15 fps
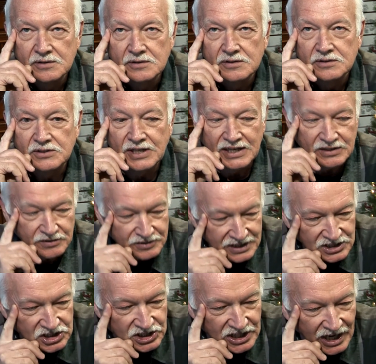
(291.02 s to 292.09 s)
Think the
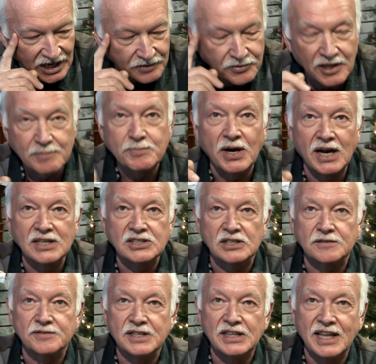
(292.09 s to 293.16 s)
things of God. Think positive
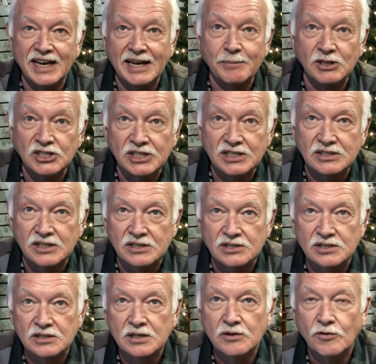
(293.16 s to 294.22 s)
in the name of
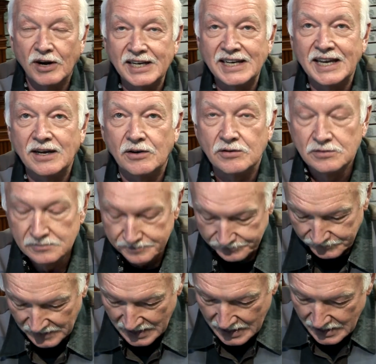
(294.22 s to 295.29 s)
Jesus right now.
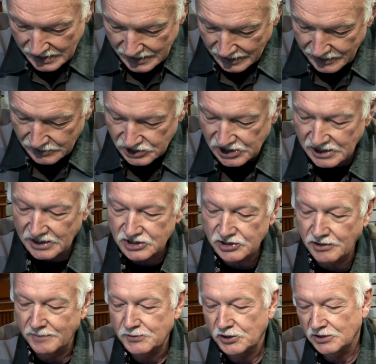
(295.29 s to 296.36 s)
Now here's a
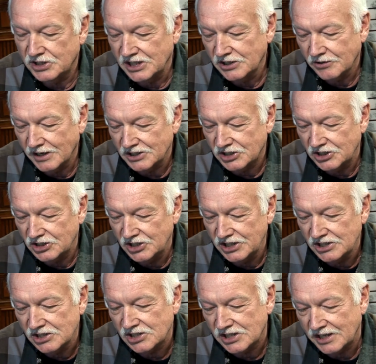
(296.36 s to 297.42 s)
scripture that's interesting.
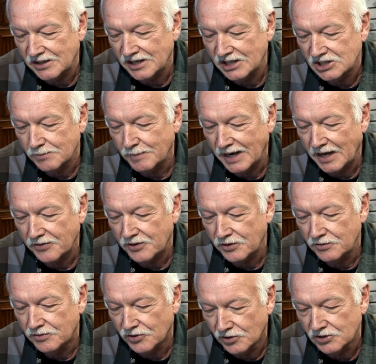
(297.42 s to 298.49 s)
Jesus said this in Matthew
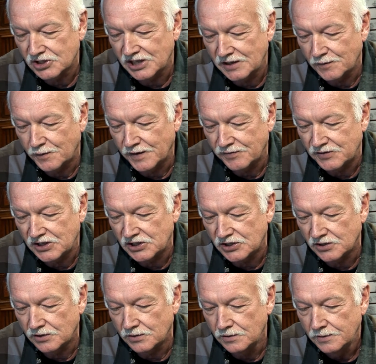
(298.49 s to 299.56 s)

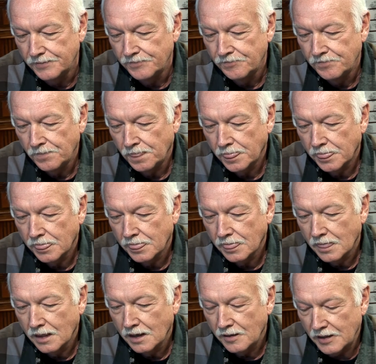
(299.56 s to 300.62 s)
13:52.
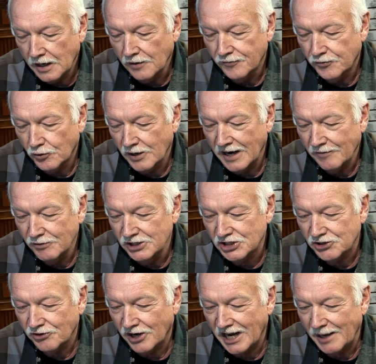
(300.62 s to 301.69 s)
Therefore, every
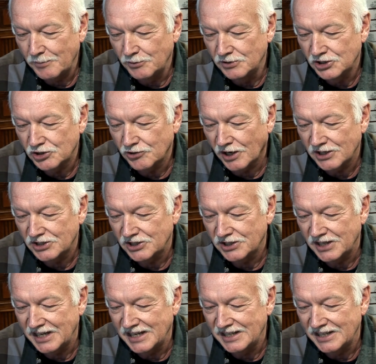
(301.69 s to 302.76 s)
scribe who instructed
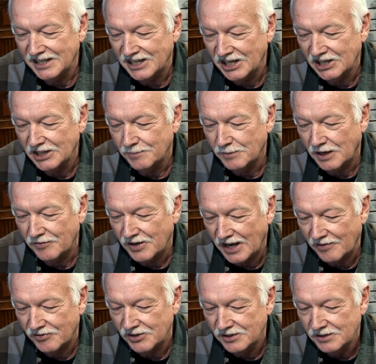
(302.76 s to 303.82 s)
in the kingdom of
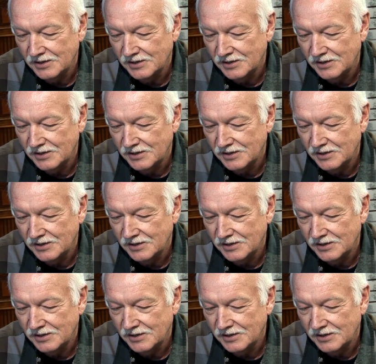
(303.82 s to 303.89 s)
heaven